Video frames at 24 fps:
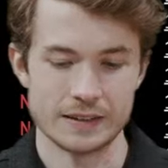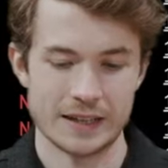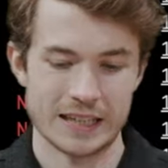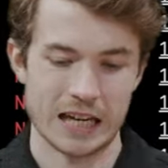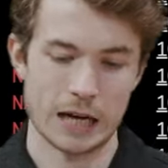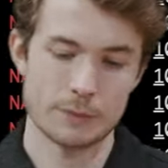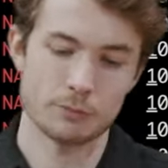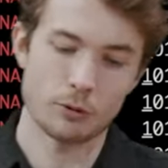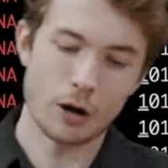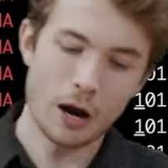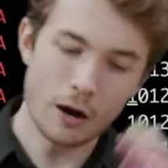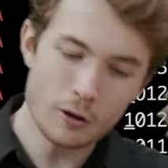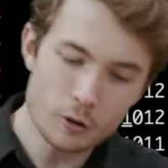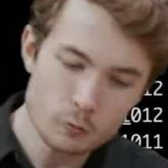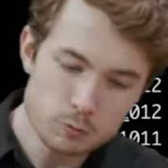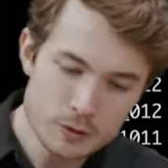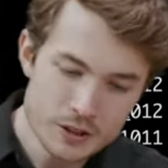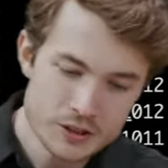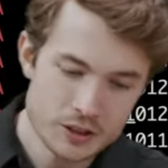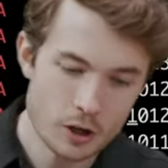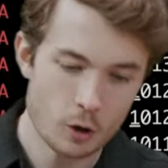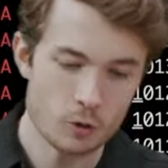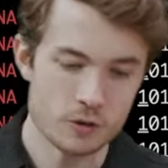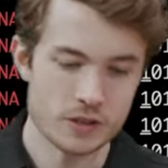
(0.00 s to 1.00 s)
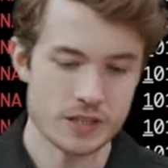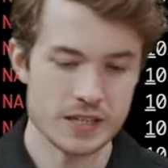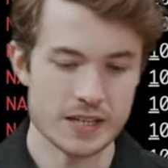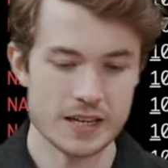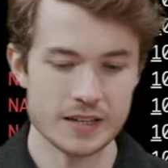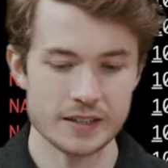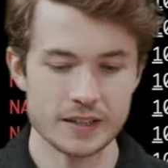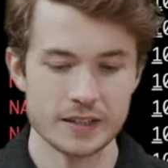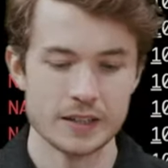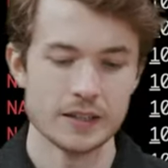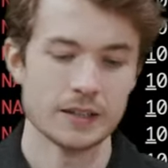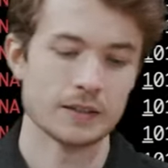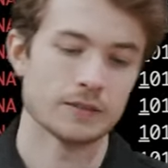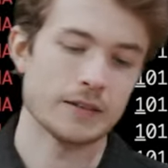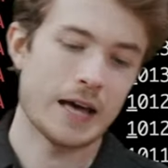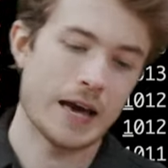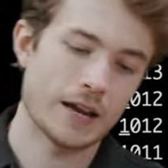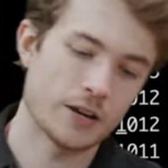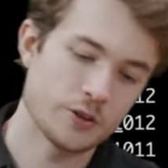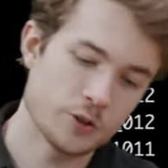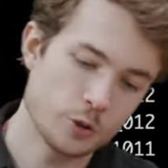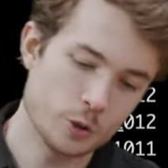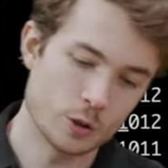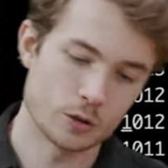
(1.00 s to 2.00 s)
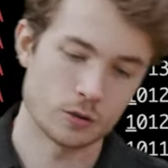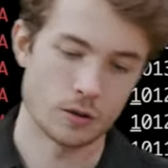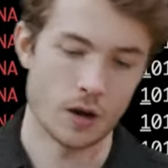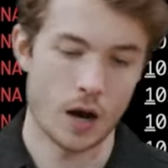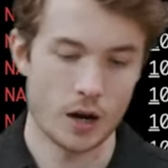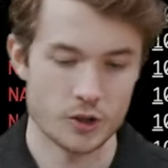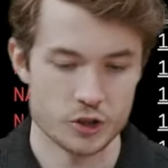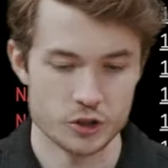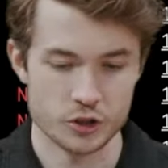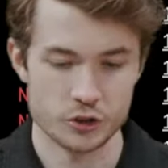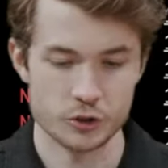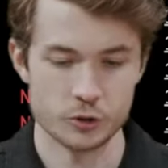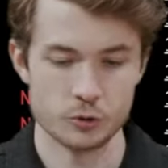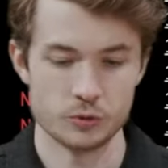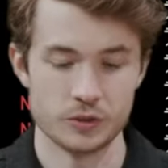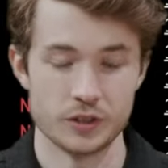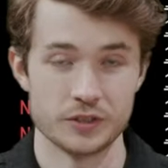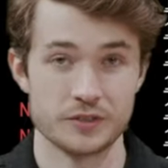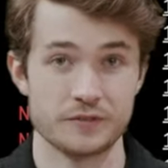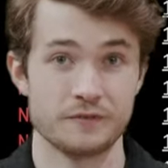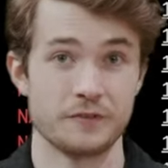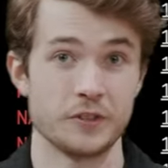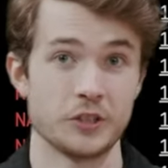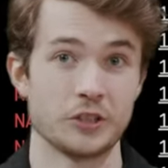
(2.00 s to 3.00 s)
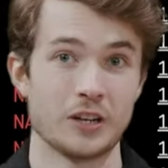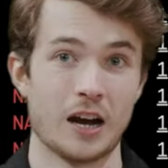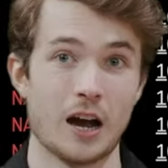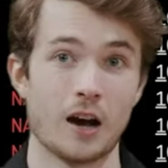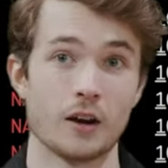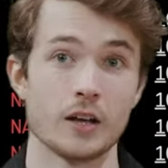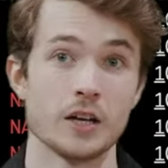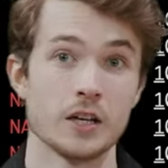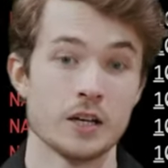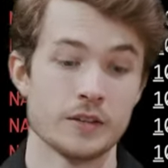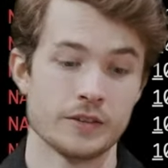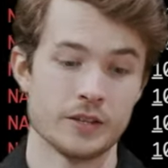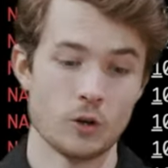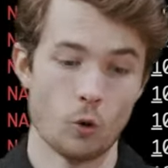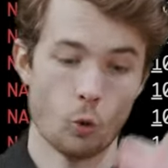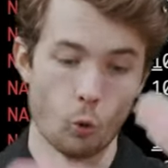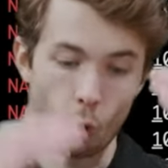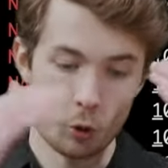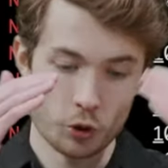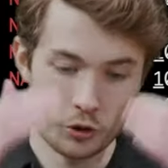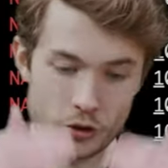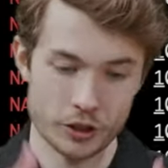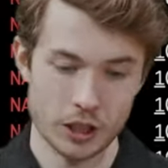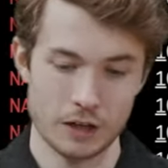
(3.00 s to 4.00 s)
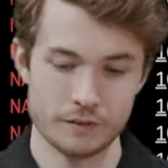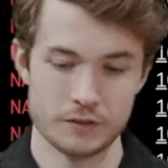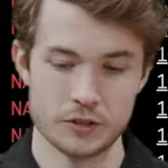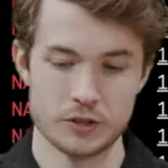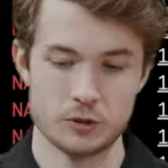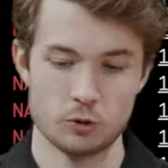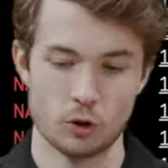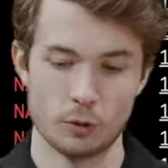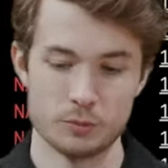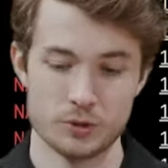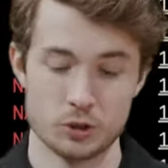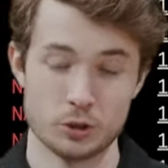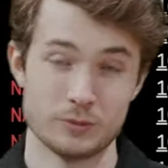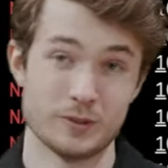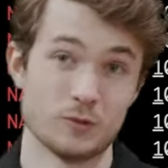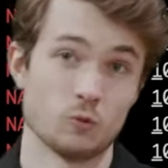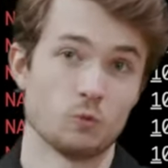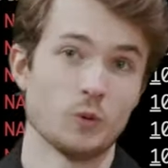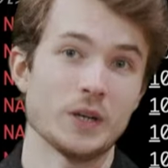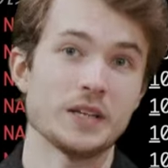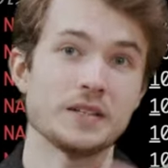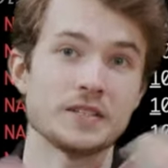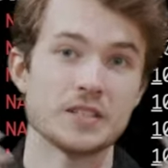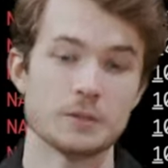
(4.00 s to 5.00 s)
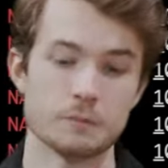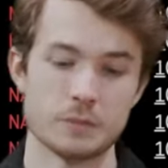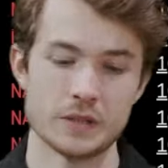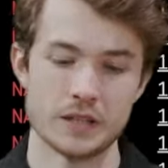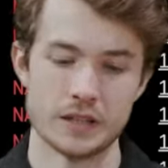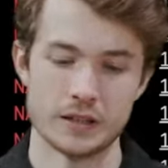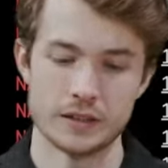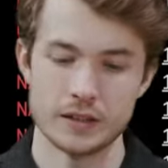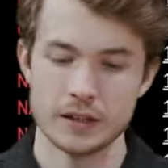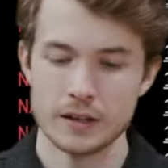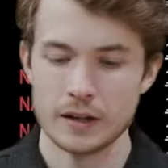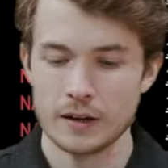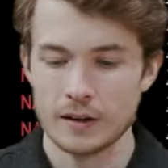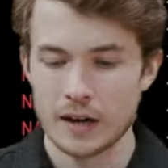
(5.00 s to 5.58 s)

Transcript: Like I probably don't need latitude and longitude to figure out the ordering of the storms in terms of wind speed.